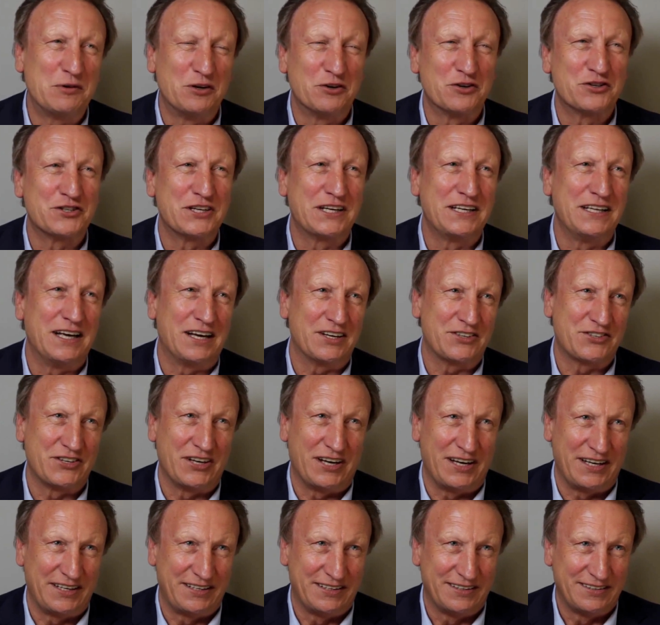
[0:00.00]
don't see that
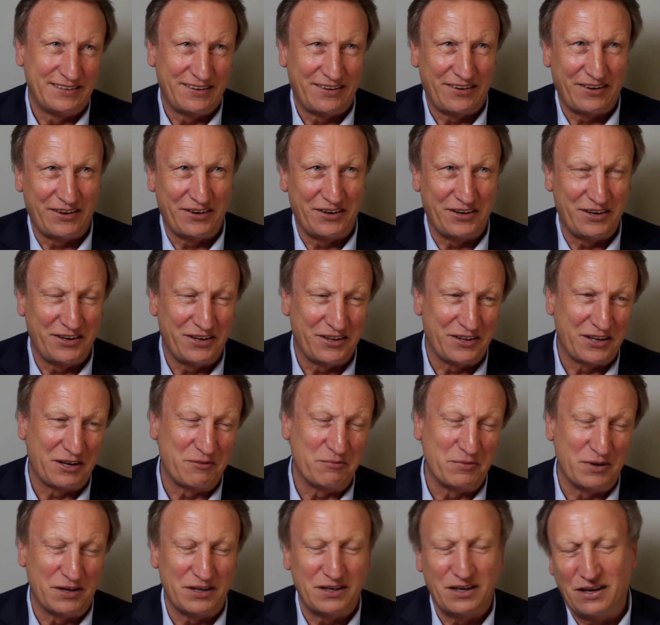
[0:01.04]
side, I think,
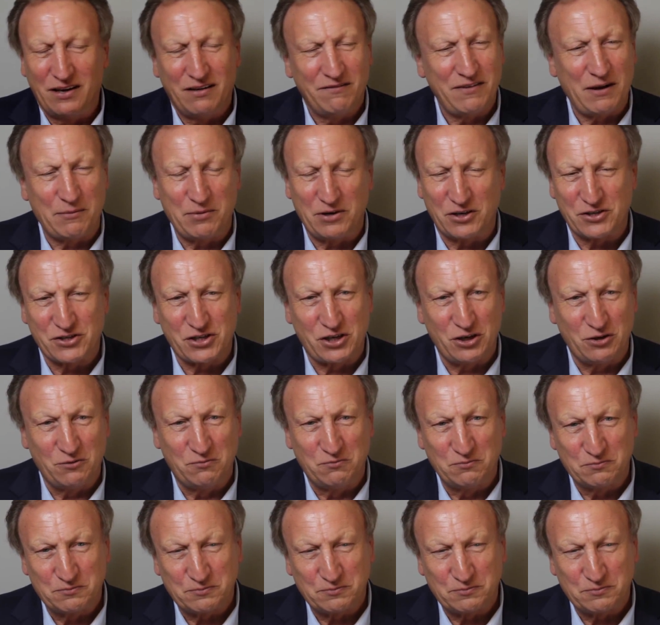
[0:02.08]
but fabulous club.